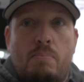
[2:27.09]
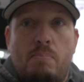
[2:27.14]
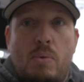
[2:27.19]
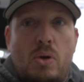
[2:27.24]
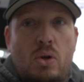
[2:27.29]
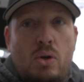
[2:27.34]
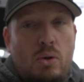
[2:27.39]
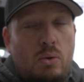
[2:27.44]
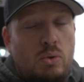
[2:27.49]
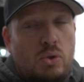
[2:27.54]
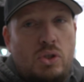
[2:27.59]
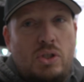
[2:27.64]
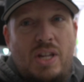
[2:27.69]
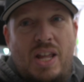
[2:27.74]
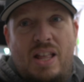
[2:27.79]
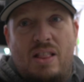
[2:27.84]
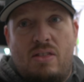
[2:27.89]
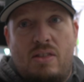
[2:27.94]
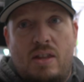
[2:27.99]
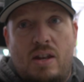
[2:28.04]
huge
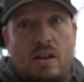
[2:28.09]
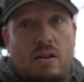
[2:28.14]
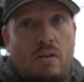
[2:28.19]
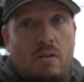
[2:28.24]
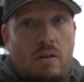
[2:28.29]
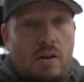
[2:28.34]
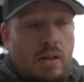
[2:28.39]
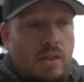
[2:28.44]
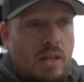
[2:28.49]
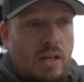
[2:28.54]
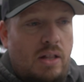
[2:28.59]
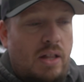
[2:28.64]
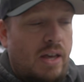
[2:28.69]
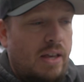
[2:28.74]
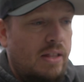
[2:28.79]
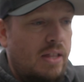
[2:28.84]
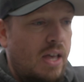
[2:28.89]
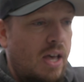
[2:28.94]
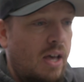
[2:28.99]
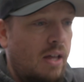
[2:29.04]
dents in it or anything
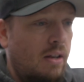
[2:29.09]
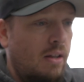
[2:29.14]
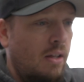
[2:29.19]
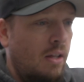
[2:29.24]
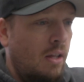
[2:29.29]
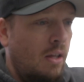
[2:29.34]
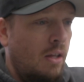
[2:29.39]
like that,